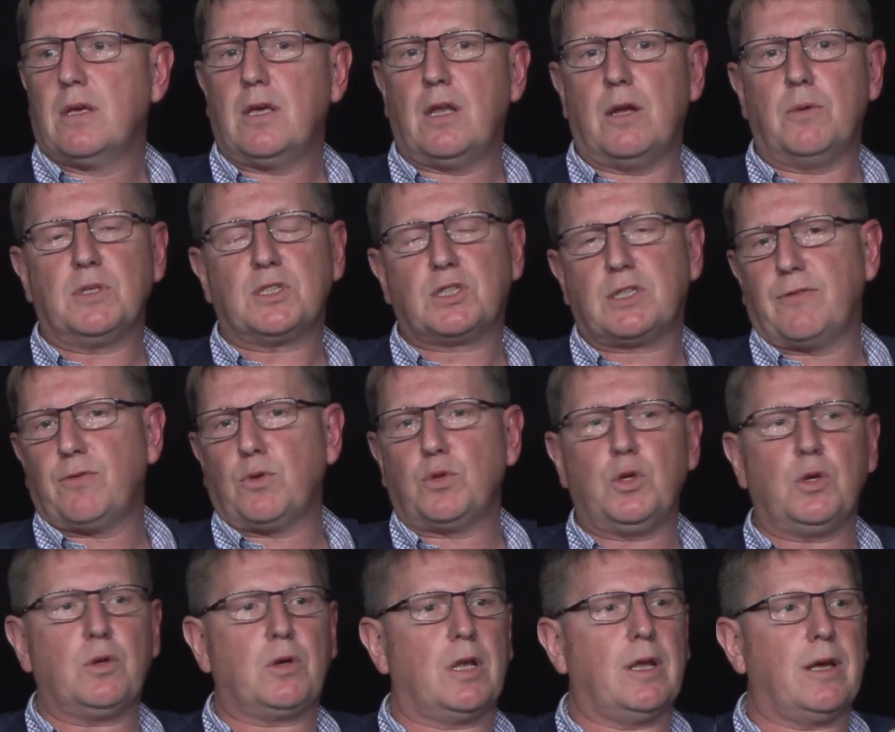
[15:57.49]
in civil
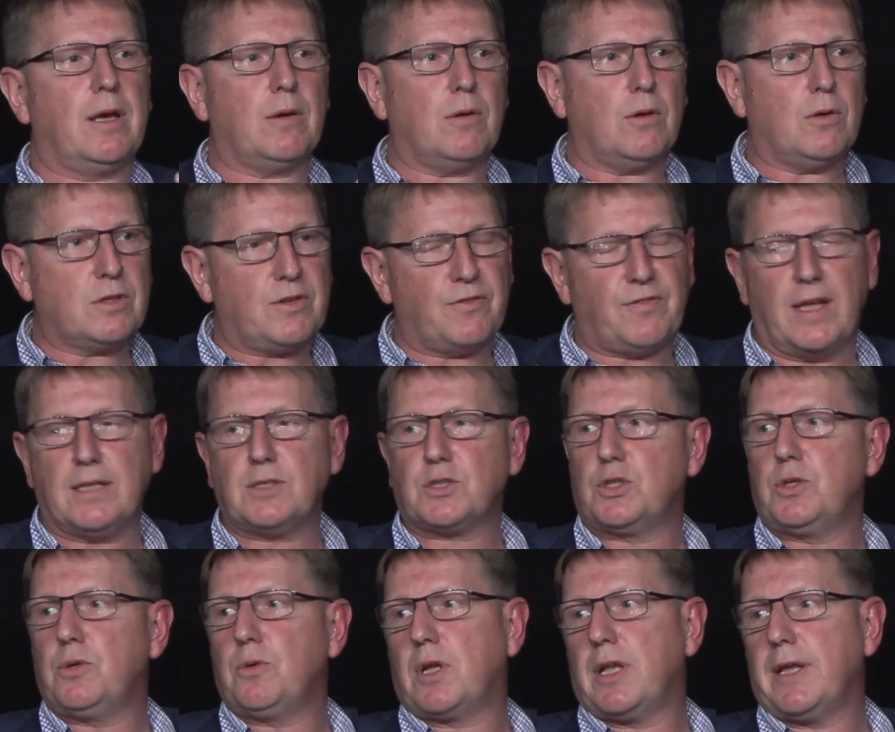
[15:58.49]
nuclear or
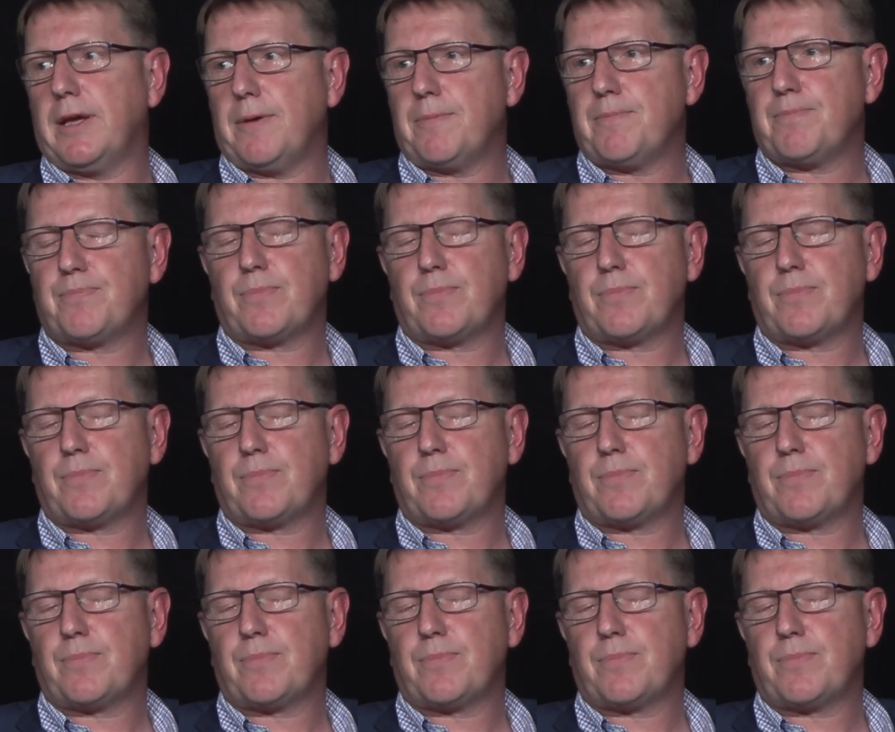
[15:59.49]
defence nuclear.